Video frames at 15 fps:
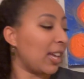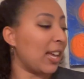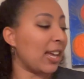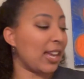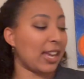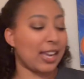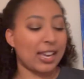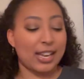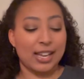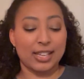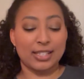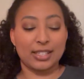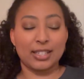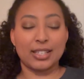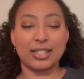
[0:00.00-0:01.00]

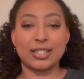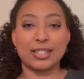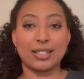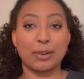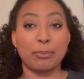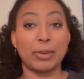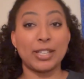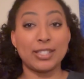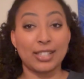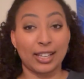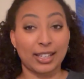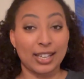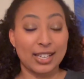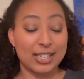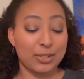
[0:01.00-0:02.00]
And my
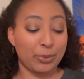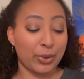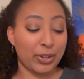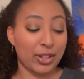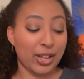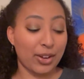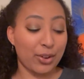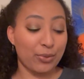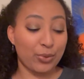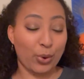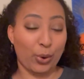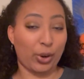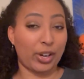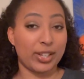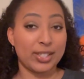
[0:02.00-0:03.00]
second rollout, of
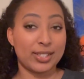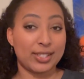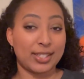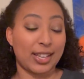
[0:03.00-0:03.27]
course,